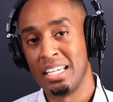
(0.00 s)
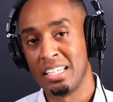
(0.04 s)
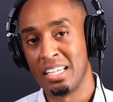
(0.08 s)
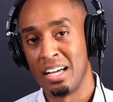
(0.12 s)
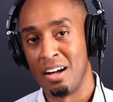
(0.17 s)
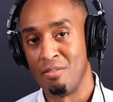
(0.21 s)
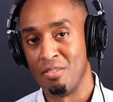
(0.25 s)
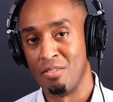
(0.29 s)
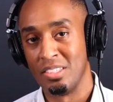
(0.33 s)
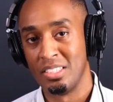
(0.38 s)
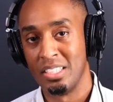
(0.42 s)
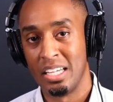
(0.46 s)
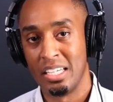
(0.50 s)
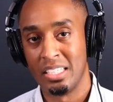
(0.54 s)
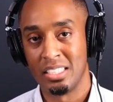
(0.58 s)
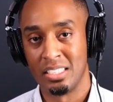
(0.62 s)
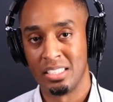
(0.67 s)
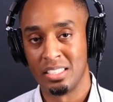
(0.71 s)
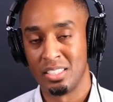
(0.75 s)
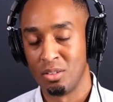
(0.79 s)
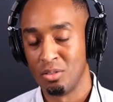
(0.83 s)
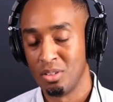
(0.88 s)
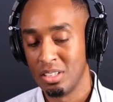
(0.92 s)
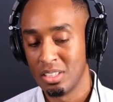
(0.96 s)
conversation.
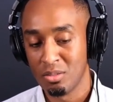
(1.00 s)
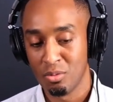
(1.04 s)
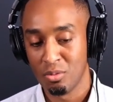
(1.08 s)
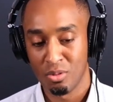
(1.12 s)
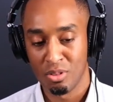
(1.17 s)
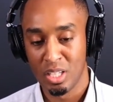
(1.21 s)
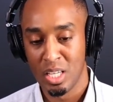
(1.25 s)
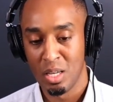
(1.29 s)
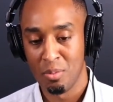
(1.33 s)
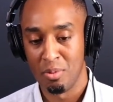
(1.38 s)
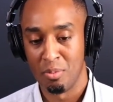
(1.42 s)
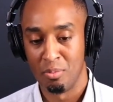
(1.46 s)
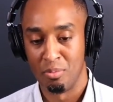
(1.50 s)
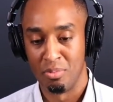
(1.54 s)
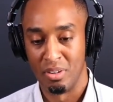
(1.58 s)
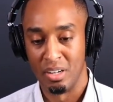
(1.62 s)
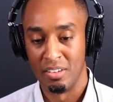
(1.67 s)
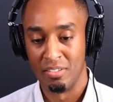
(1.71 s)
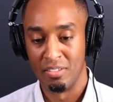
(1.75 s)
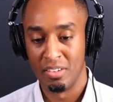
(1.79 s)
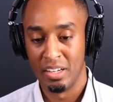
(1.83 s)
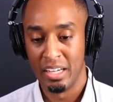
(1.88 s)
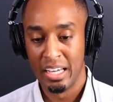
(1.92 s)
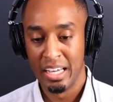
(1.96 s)
So we'll keep it
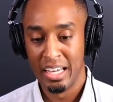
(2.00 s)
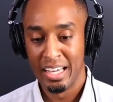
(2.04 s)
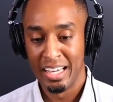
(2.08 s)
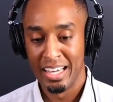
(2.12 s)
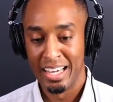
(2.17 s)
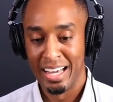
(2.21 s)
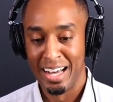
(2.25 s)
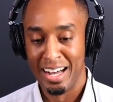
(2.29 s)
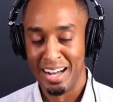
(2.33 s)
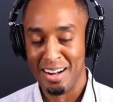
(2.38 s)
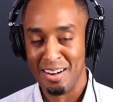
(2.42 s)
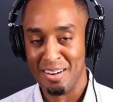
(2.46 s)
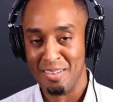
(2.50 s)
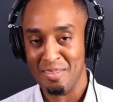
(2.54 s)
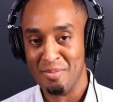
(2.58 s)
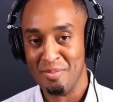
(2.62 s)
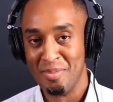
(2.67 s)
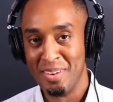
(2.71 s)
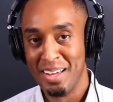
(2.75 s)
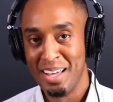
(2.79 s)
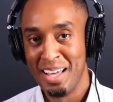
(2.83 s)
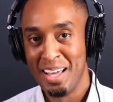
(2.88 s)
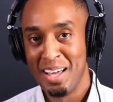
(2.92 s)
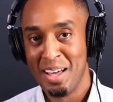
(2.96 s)
brief.
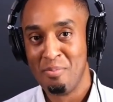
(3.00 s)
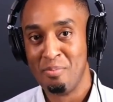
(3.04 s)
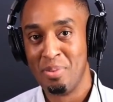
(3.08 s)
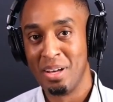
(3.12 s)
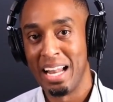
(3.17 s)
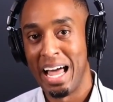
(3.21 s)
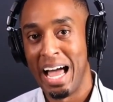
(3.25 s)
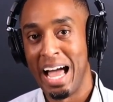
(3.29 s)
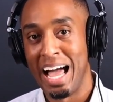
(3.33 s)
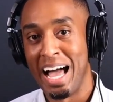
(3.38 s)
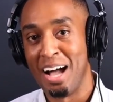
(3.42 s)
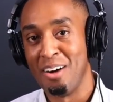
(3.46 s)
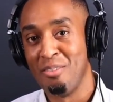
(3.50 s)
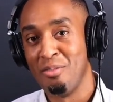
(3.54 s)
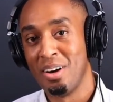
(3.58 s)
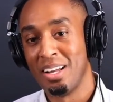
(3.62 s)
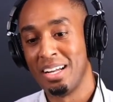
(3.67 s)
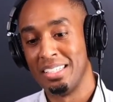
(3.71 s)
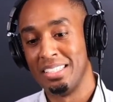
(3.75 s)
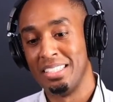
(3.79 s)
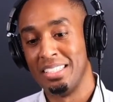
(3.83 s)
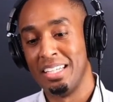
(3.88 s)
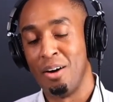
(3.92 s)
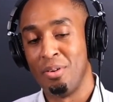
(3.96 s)
But I
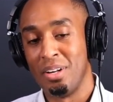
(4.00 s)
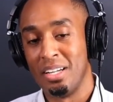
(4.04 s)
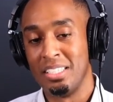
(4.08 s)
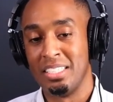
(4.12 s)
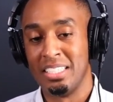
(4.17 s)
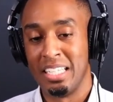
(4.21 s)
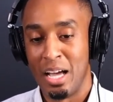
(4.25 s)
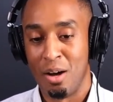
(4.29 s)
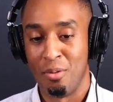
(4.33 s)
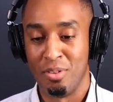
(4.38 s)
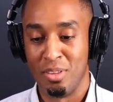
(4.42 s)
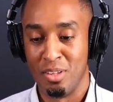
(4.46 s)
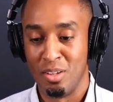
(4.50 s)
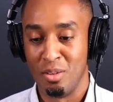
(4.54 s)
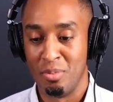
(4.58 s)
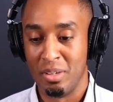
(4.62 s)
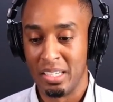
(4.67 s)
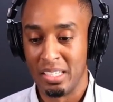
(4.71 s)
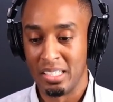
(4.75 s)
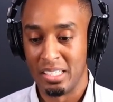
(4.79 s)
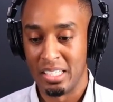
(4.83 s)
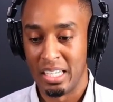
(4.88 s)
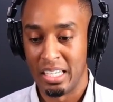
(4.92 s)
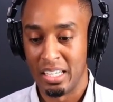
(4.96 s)
want to chat with you
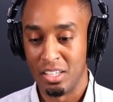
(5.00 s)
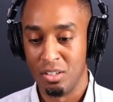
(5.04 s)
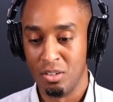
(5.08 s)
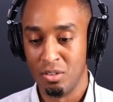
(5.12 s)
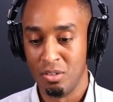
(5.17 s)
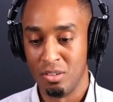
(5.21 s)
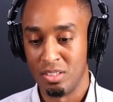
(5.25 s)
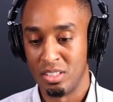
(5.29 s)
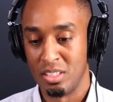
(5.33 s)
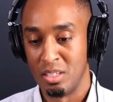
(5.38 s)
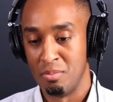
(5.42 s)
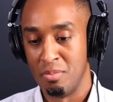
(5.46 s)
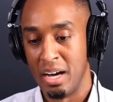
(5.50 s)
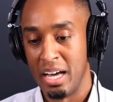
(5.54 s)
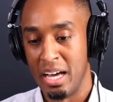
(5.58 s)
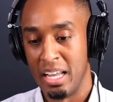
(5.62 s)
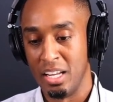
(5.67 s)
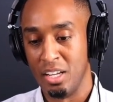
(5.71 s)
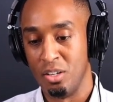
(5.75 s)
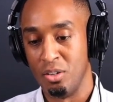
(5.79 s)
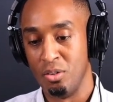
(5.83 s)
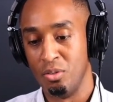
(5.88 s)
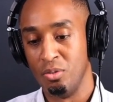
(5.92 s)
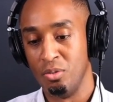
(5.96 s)
because like you're
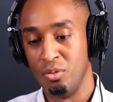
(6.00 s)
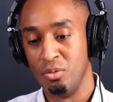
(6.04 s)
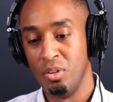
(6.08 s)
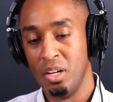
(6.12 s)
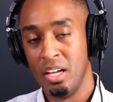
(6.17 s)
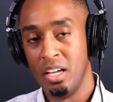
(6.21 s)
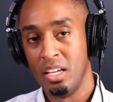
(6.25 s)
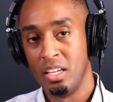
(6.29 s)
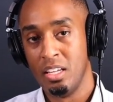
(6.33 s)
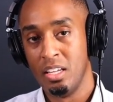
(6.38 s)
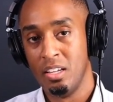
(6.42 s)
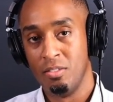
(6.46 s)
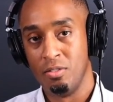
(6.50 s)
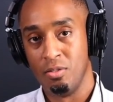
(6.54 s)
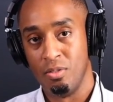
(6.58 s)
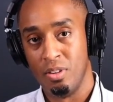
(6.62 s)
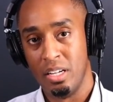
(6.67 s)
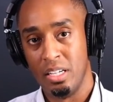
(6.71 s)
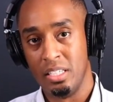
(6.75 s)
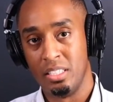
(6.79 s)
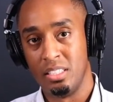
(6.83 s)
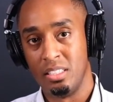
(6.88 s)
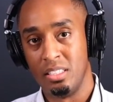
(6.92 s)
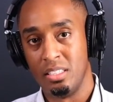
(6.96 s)
somebody who you've
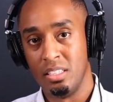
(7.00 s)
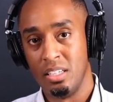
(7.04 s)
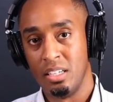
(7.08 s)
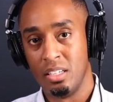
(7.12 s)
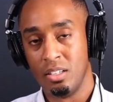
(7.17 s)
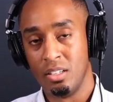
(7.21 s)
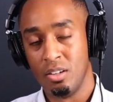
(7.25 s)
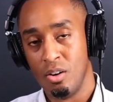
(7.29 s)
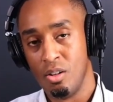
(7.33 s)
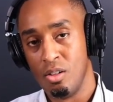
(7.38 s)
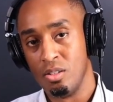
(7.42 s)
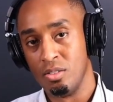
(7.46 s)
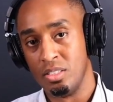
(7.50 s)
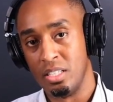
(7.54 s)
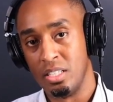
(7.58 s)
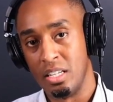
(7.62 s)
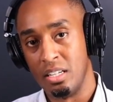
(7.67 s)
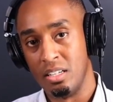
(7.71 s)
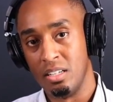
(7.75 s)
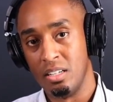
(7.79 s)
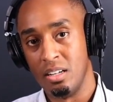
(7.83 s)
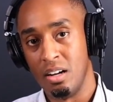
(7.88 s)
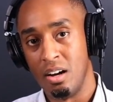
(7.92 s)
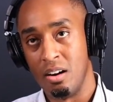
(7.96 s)
reached goals
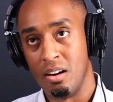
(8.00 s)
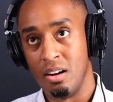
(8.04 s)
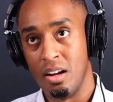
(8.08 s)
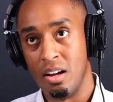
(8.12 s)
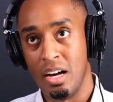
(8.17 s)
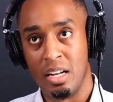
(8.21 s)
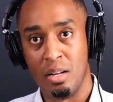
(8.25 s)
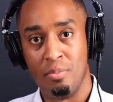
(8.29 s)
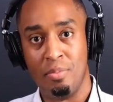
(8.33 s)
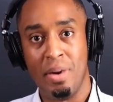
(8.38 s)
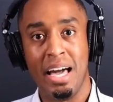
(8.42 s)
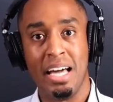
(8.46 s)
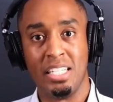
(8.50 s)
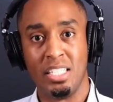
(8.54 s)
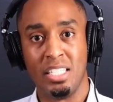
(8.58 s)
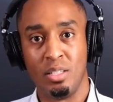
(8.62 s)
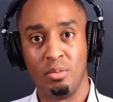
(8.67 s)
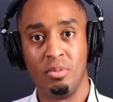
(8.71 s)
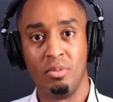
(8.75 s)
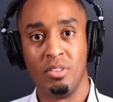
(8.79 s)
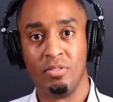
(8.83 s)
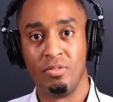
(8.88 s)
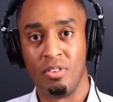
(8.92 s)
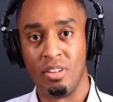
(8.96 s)
that are
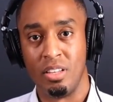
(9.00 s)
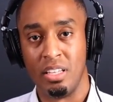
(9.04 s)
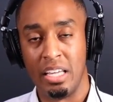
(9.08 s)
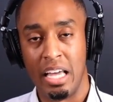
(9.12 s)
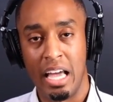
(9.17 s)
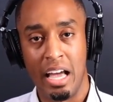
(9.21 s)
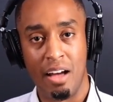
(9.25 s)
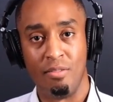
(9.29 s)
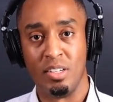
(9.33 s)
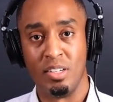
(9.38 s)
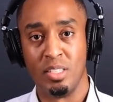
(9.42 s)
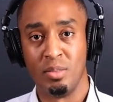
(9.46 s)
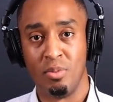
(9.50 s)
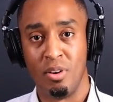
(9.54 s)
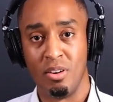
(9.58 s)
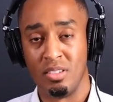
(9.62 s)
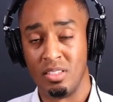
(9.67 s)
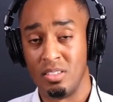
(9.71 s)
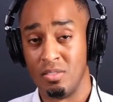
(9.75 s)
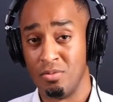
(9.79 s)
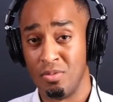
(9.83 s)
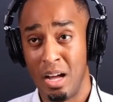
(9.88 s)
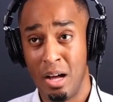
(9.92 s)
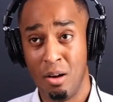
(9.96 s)
unimaginable for the average
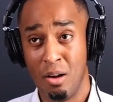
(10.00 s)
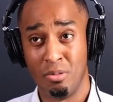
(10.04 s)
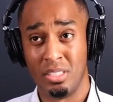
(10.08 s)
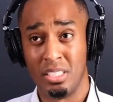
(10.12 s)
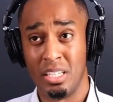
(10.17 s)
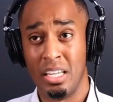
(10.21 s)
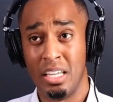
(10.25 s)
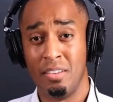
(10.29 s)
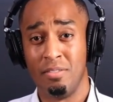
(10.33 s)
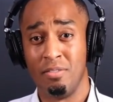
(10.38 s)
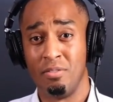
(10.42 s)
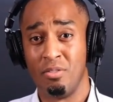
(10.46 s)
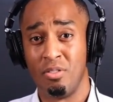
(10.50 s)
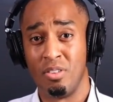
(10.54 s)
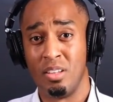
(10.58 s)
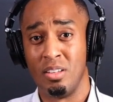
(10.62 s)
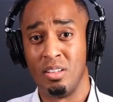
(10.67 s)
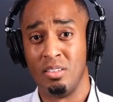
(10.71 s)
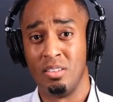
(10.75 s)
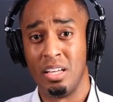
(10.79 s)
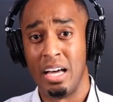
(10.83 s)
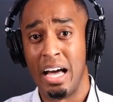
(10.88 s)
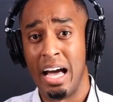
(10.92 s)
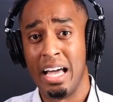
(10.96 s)
person. I would say even for
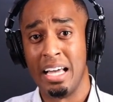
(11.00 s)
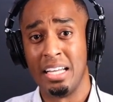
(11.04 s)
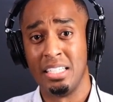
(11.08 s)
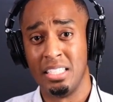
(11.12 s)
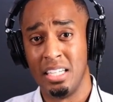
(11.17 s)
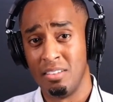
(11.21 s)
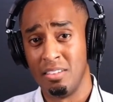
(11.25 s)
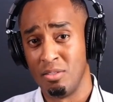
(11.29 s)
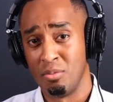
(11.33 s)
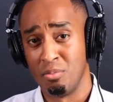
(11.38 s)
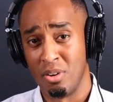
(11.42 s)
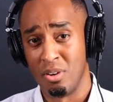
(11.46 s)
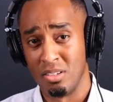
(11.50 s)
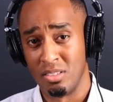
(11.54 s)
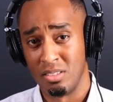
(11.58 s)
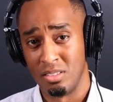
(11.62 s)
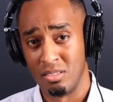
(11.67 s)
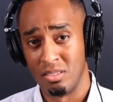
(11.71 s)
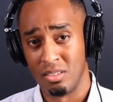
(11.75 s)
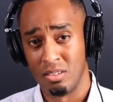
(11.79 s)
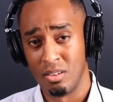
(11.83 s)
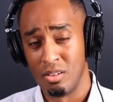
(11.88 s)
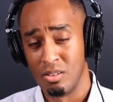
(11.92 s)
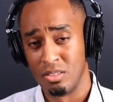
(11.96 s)
the high achieving person,
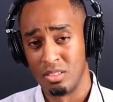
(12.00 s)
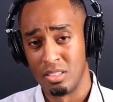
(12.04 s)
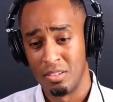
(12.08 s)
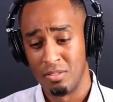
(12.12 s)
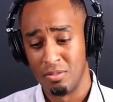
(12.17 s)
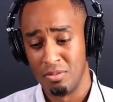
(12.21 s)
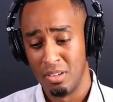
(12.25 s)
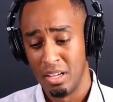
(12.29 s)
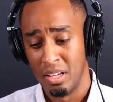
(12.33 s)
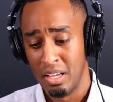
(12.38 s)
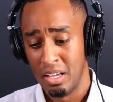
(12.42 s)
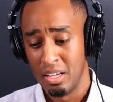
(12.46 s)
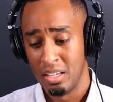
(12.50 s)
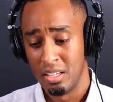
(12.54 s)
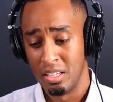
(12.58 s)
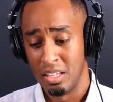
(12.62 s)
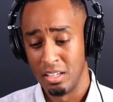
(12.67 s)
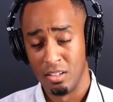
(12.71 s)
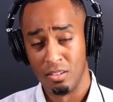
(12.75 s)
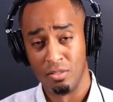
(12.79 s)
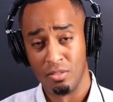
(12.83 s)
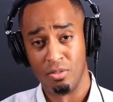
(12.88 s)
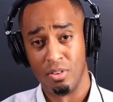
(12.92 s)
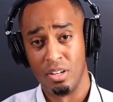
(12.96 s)
your goals that
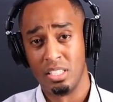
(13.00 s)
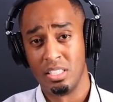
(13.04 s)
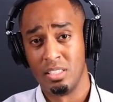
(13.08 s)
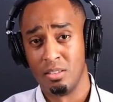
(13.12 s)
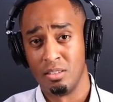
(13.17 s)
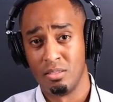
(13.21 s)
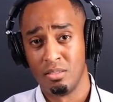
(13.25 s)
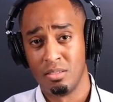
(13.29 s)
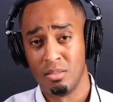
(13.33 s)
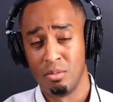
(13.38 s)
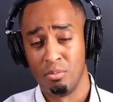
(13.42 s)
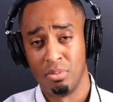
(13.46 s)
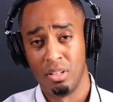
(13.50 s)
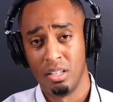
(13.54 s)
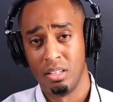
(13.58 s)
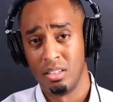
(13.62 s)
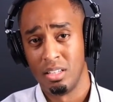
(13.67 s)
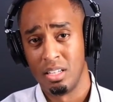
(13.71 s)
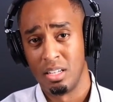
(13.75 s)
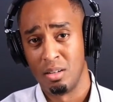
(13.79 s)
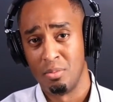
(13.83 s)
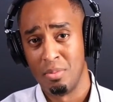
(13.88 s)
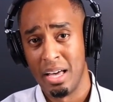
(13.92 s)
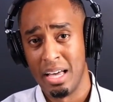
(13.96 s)
you've reached are completely
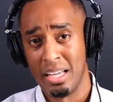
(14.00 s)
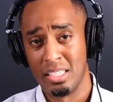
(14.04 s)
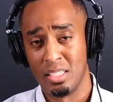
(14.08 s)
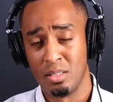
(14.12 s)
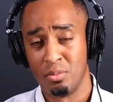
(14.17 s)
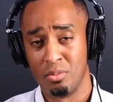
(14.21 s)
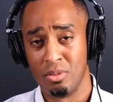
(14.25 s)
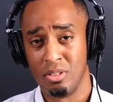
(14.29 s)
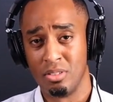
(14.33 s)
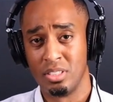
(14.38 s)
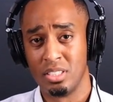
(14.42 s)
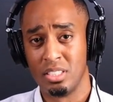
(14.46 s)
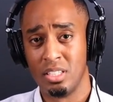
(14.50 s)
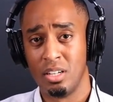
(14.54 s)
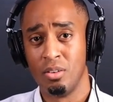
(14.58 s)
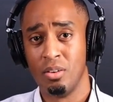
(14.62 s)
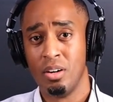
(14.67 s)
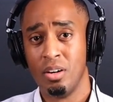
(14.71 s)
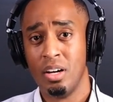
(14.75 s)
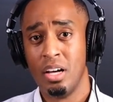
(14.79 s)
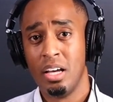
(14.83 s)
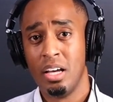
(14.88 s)
unimaginable. And so